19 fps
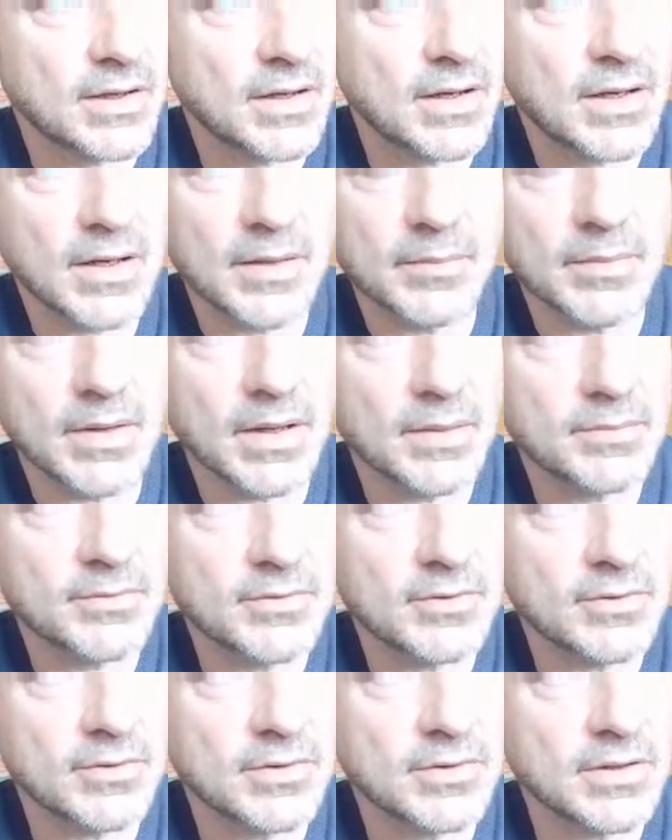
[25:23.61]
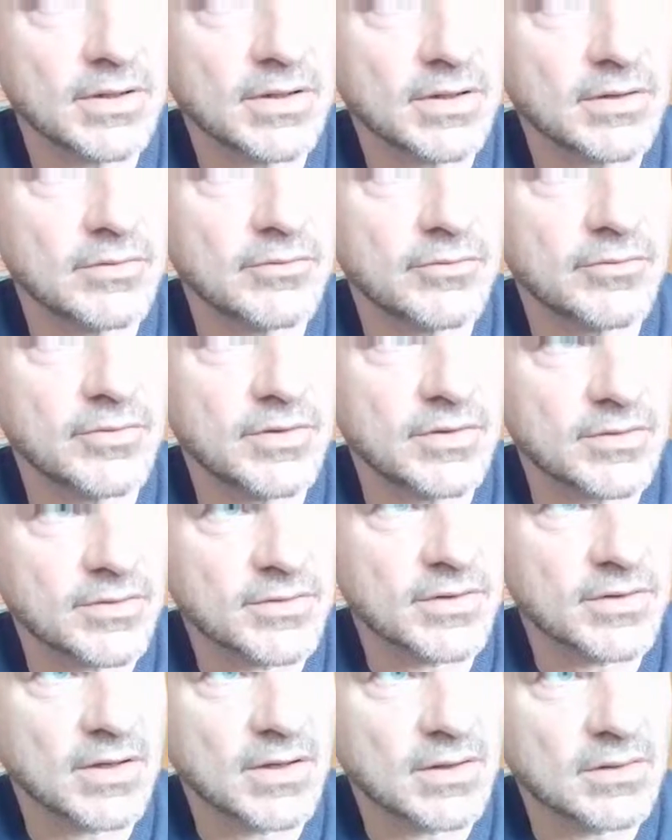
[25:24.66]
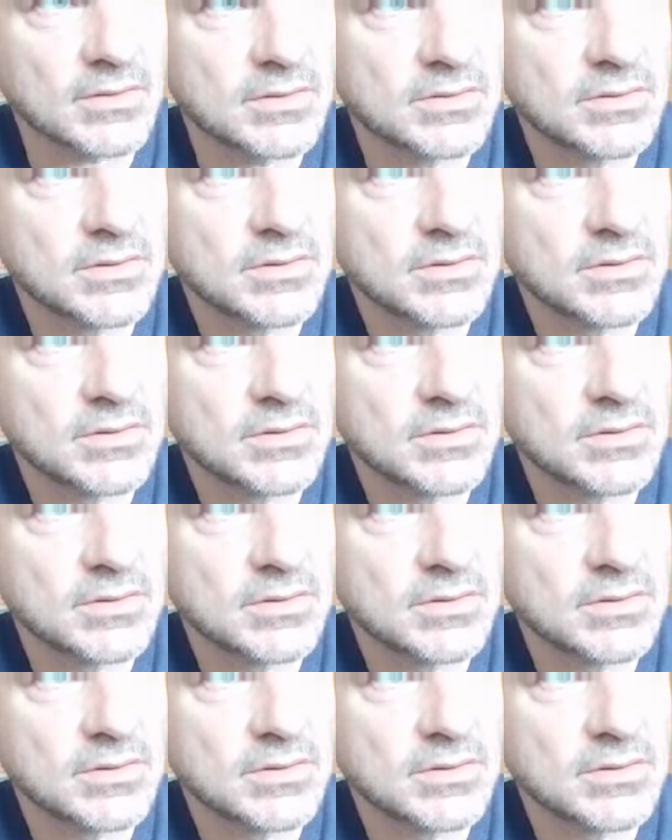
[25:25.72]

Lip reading: I am absolutely convinced now.